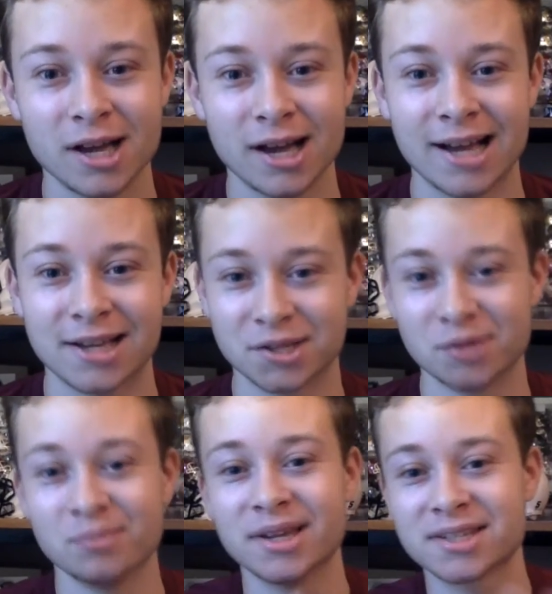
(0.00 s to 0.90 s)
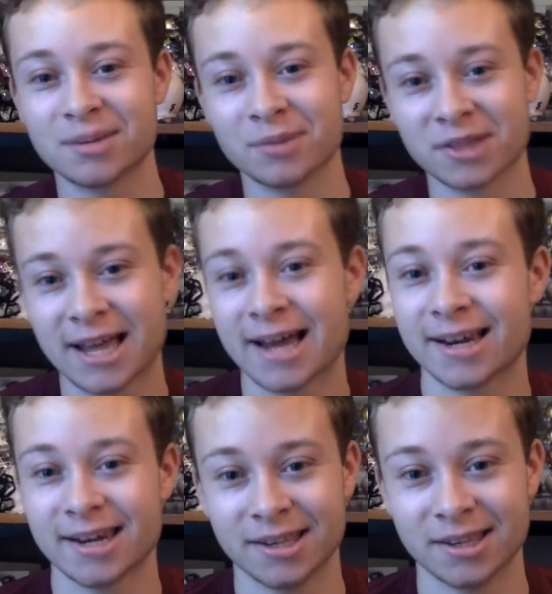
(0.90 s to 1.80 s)
as you miss some of that
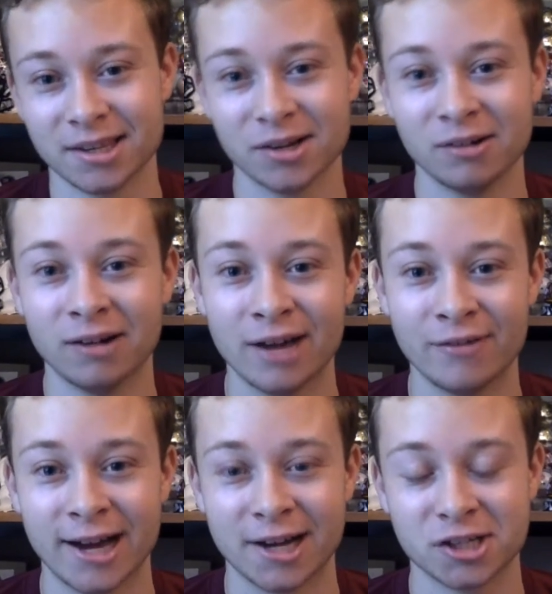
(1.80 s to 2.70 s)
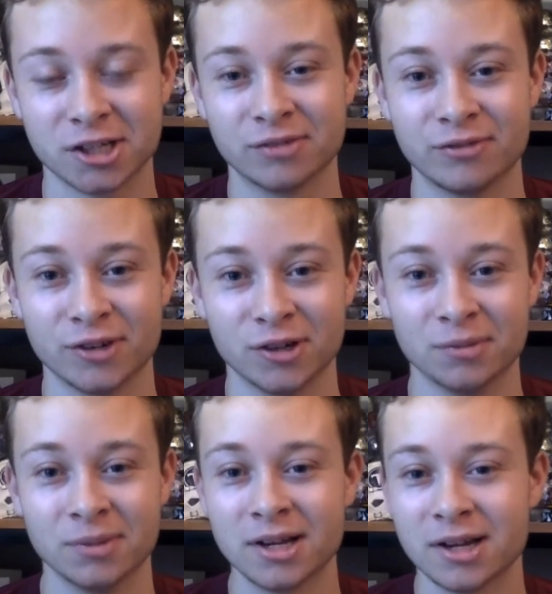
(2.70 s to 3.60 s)
in the live action film.